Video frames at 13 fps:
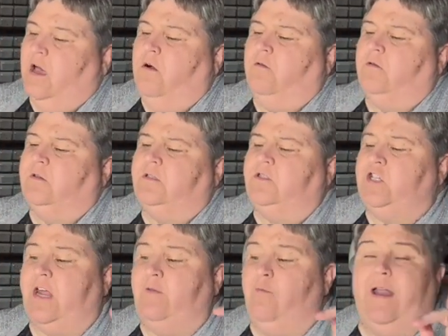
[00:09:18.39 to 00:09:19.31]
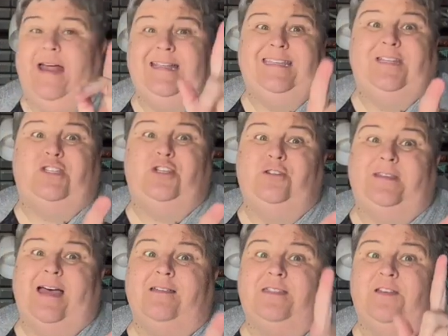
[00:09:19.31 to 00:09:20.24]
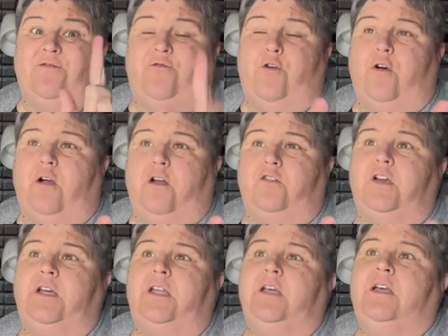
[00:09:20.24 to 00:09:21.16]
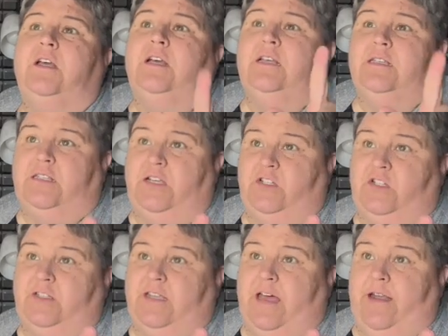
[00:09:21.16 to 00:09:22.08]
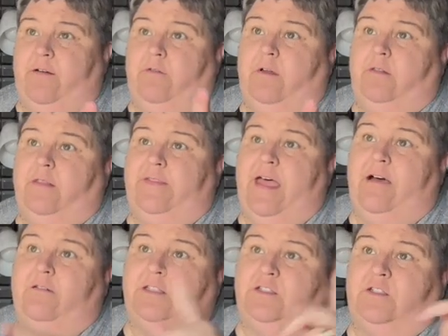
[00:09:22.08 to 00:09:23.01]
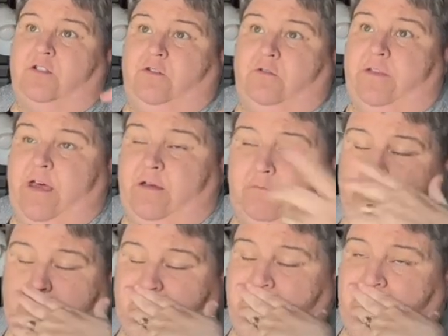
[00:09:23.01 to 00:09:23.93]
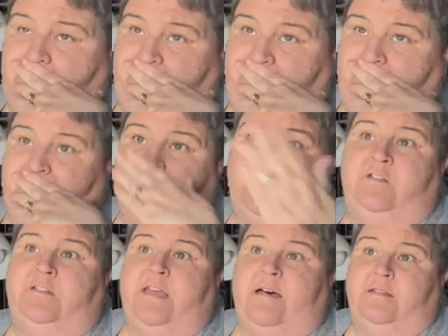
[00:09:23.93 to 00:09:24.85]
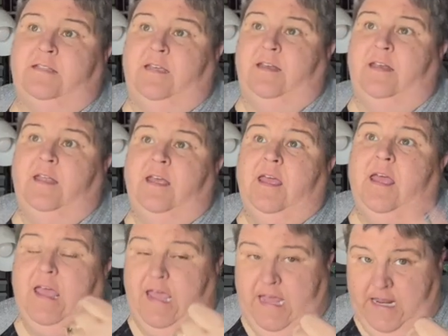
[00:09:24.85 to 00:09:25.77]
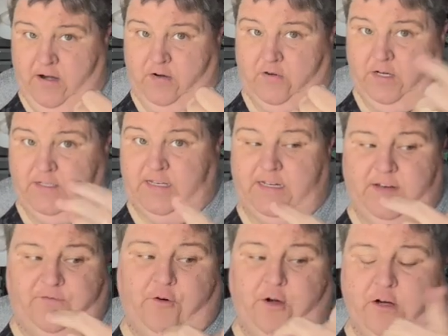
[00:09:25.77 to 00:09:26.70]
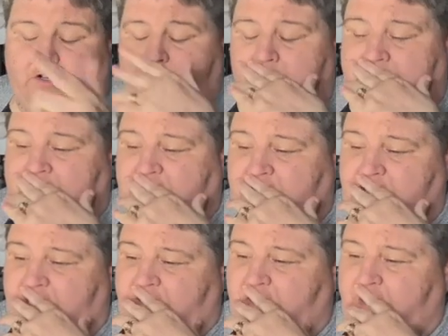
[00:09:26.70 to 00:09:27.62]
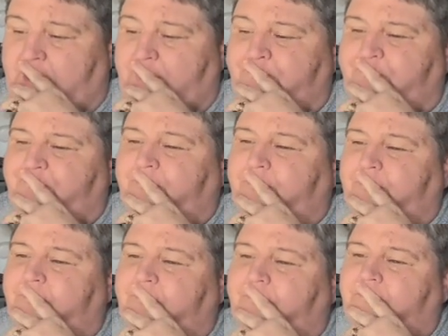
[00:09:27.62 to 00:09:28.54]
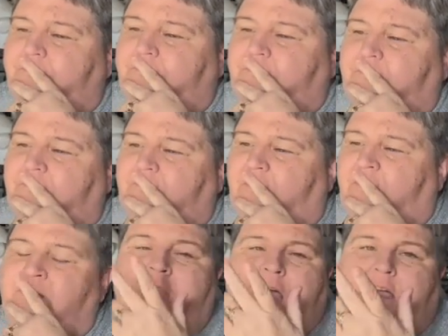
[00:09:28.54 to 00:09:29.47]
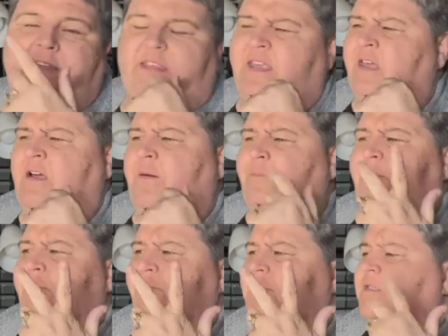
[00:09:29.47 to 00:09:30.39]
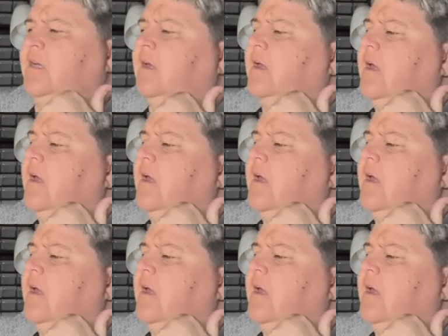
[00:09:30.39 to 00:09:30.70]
Oh, Gen 1, I did 2,400 stitches on it. Well, now it's 2,800 because I did 400 stitches yesterday. Now I got the hiccups.